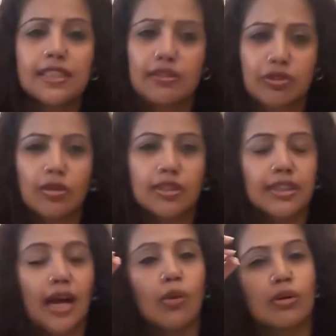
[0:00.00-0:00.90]
It's of course
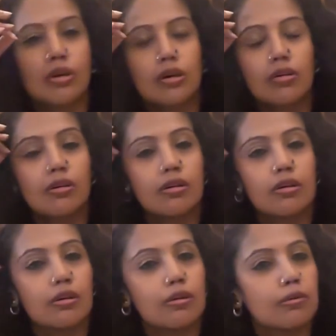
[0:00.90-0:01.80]
now
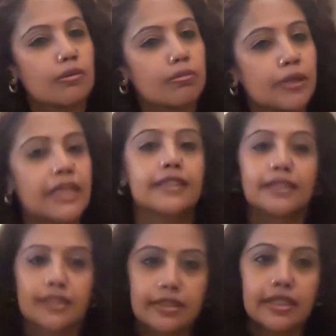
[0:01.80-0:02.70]
a
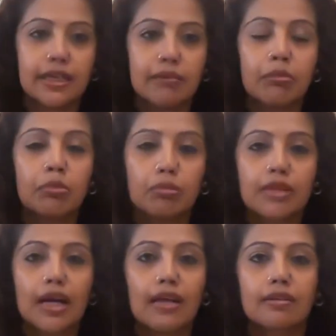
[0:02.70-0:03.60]
patented name that